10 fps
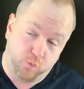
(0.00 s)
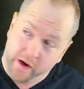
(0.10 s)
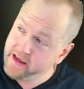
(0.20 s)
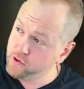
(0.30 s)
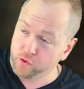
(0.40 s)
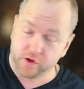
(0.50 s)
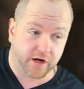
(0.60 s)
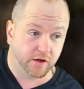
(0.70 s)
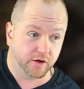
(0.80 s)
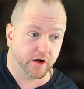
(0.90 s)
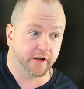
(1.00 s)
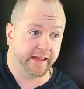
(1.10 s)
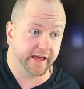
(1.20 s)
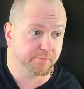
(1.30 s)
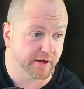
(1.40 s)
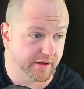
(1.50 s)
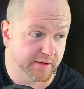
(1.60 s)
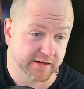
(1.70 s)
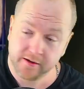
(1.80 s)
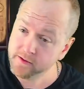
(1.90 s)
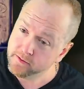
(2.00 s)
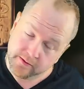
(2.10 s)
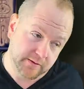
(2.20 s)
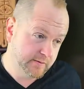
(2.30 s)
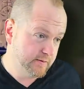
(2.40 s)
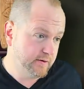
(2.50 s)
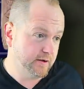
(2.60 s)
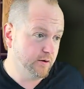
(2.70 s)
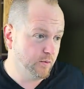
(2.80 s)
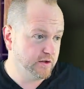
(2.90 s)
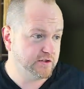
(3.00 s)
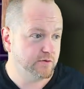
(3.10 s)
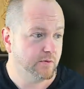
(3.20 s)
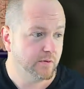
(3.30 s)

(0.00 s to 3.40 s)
Way cooler color on that, but I mean, you know, once you